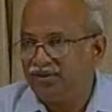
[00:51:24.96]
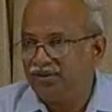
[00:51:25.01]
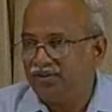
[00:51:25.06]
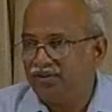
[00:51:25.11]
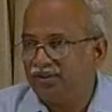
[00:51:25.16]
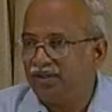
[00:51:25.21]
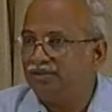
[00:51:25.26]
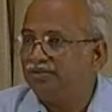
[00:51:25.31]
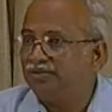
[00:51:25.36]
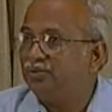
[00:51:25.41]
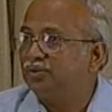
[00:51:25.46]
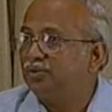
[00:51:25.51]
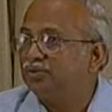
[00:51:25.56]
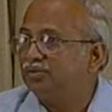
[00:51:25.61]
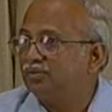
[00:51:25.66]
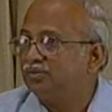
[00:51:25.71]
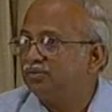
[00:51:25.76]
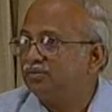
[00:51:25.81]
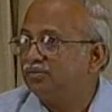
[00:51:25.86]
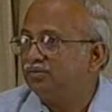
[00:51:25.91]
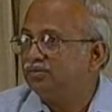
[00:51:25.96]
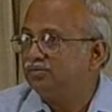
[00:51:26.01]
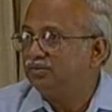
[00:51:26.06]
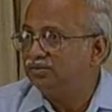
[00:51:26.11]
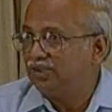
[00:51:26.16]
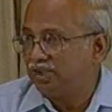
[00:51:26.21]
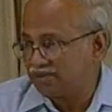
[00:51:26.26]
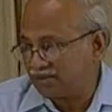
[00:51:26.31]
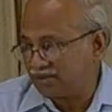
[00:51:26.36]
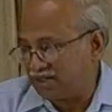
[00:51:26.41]
Therefore,
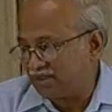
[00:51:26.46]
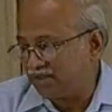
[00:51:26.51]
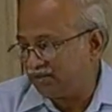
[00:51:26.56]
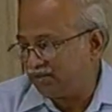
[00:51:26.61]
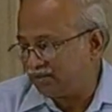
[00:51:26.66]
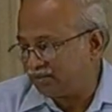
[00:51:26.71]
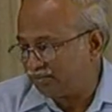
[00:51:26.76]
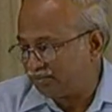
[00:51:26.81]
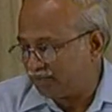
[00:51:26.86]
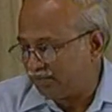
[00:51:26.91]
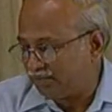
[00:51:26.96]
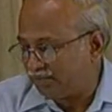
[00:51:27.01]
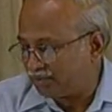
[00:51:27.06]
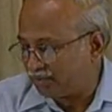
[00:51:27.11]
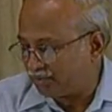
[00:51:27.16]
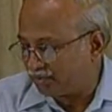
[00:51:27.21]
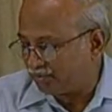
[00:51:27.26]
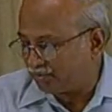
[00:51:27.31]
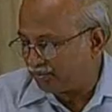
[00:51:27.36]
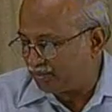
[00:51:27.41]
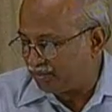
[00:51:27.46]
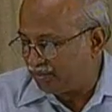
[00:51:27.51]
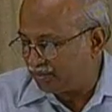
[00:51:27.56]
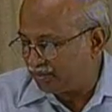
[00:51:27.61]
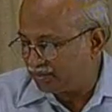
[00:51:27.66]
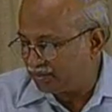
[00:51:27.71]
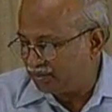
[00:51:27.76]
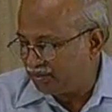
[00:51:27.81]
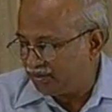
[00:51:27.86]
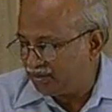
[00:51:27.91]
that is another important point.
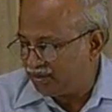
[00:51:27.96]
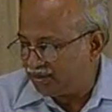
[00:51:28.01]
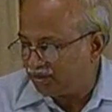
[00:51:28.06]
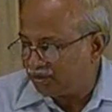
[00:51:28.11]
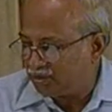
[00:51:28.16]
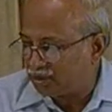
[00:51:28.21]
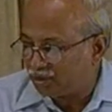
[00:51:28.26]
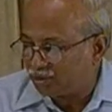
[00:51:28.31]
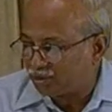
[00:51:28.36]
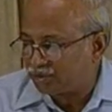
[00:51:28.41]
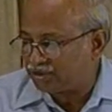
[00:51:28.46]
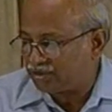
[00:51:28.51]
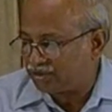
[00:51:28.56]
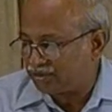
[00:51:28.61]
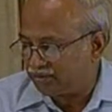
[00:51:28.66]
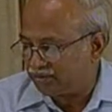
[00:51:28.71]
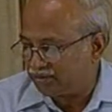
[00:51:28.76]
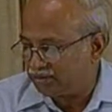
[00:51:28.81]
Corrosion.